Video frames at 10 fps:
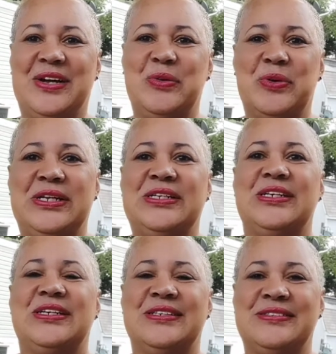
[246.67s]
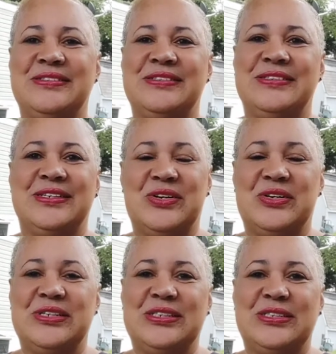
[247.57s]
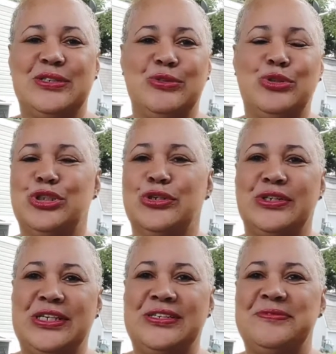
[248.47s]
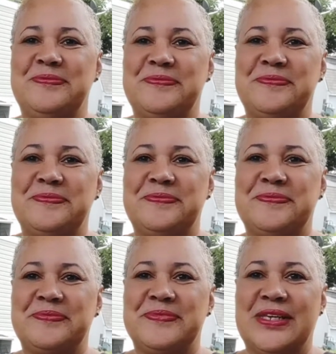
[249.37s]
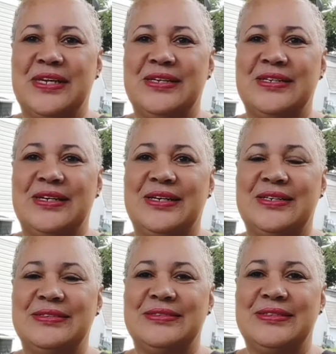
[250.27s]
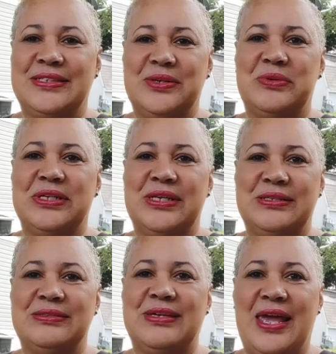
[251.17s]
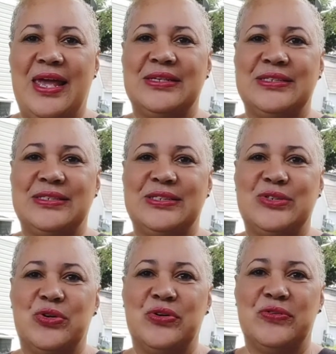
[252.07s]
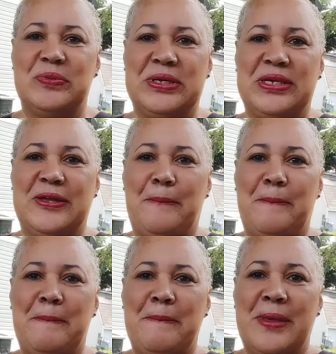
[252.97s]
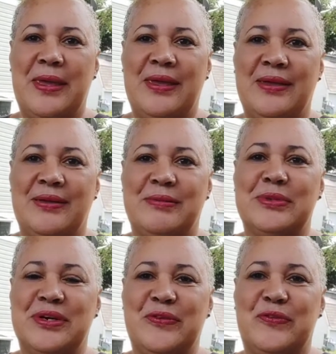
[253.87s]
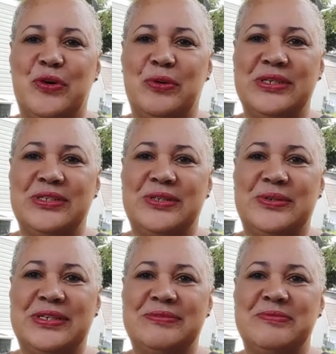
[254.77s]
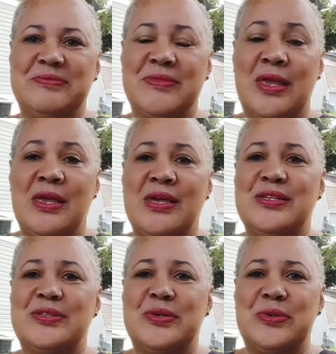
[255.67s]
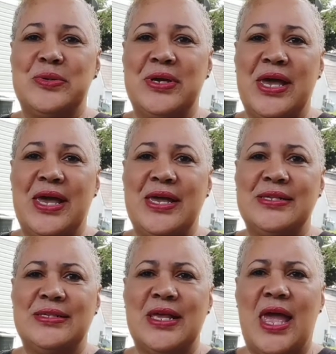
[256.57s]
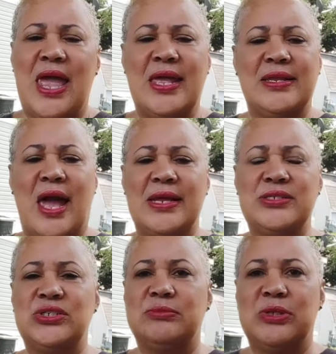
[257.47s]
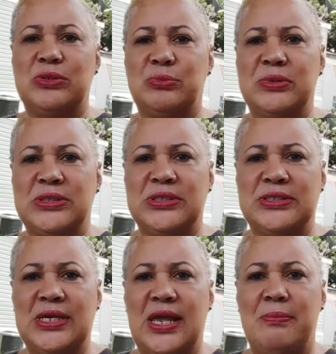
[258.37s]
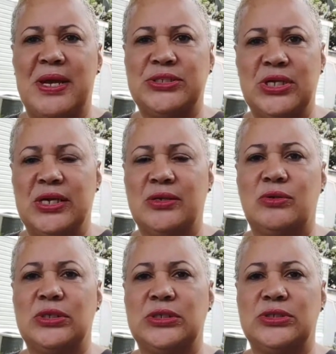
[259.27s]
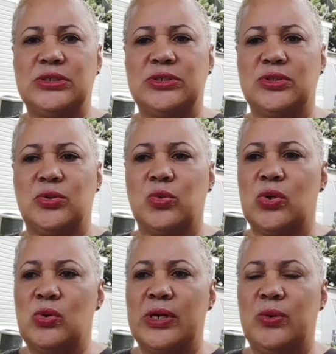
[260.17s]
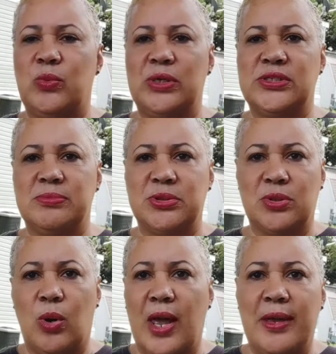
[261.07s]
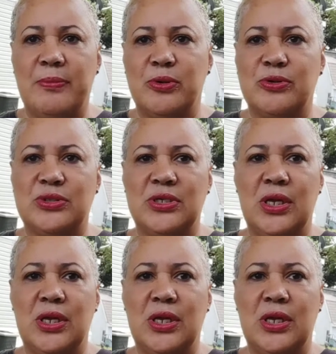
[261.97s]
ready to get on this new journey and see what it has in store for me. I'm looking forward to it. So you guys, and I just meant to say, my channel is just growing with subscribers,